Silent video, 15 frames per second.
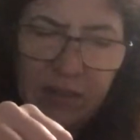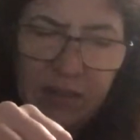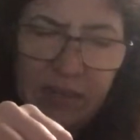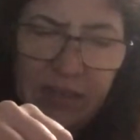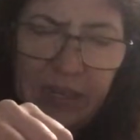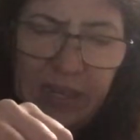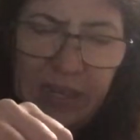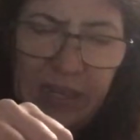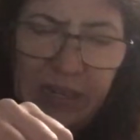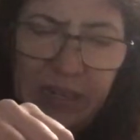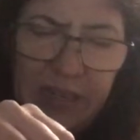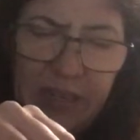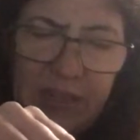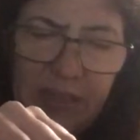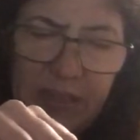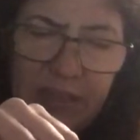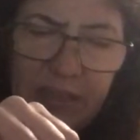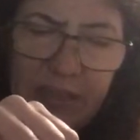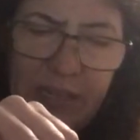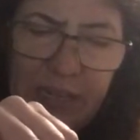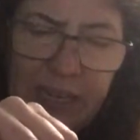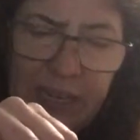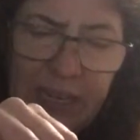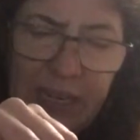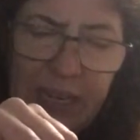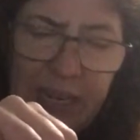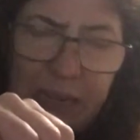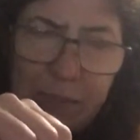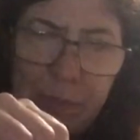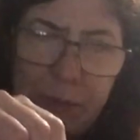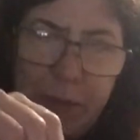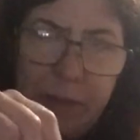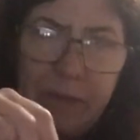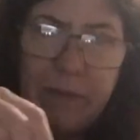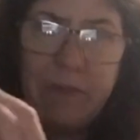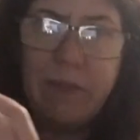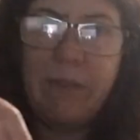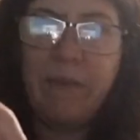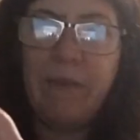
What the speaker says: take the cap off